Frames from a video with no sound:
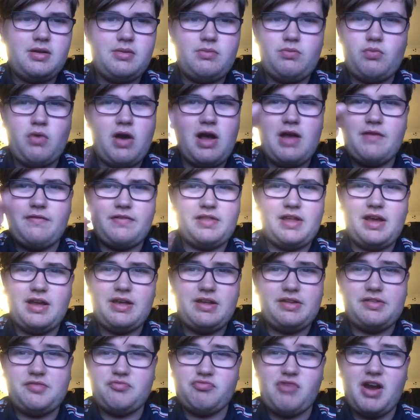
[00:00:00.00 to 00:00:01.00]
whatever that
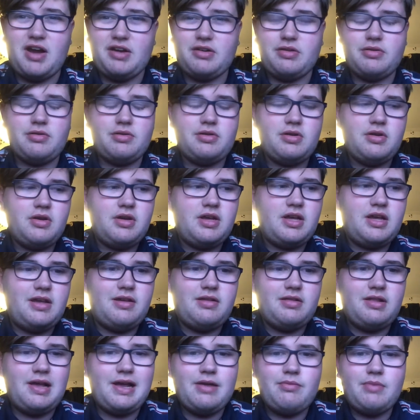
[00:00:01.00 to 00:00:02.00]
is, rant.
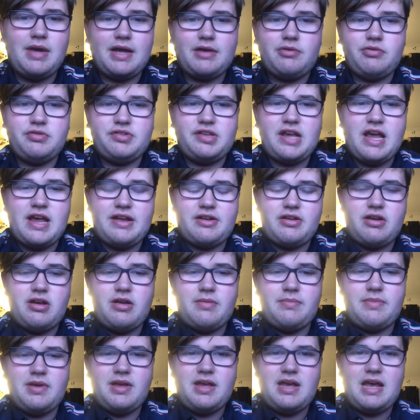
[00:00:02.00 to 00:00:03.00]
Like Michael said,
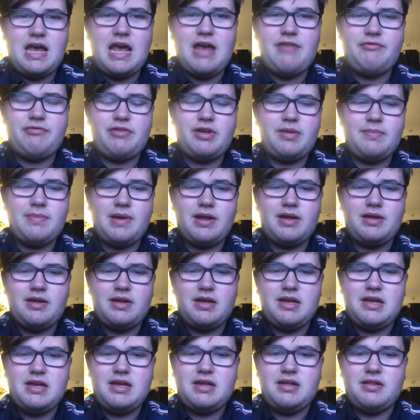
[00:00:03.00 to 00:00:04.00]
um, every ma-
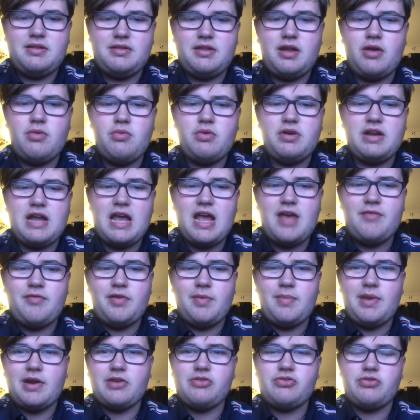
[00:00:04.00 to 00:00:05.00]
no wonder
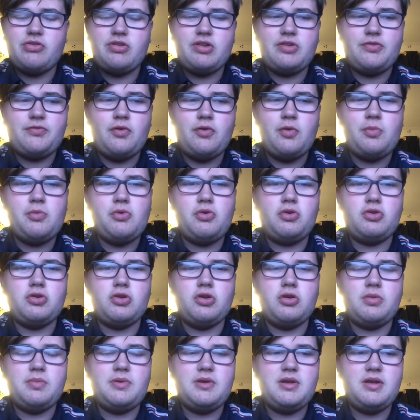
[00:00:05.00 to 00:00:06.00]
every manager at this football
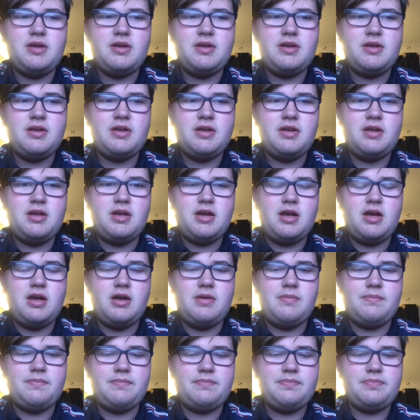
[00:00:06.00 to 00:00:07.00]
club
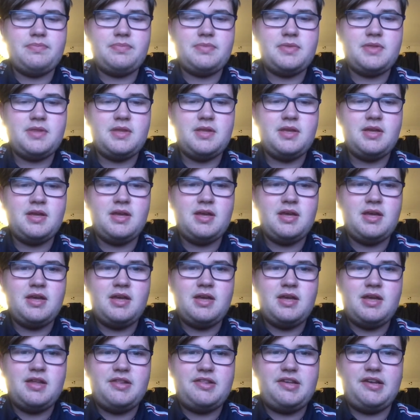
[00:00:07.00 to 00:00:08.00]
um,
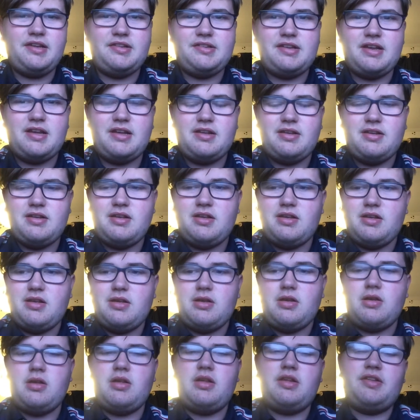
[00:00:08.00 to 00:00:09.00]
thinks. it
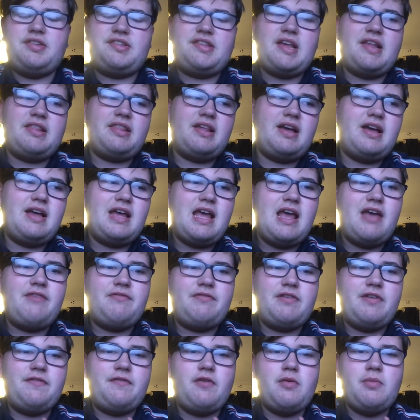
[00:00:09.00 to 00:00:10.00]
it's said that
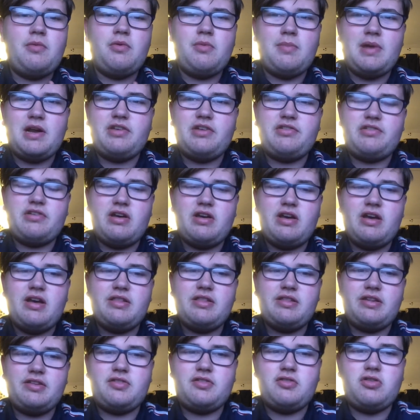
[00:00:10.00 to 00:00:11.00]
every football manager
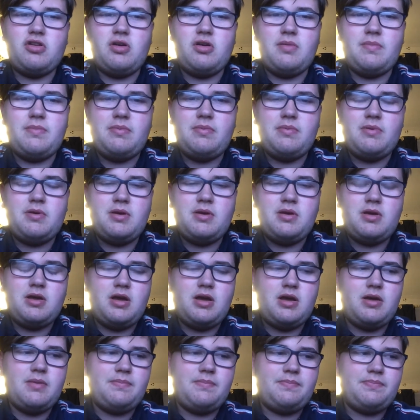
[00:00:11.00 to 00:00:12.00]
at this club
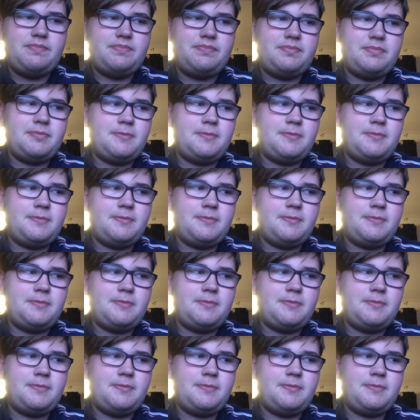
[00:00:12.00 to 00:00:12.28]
um,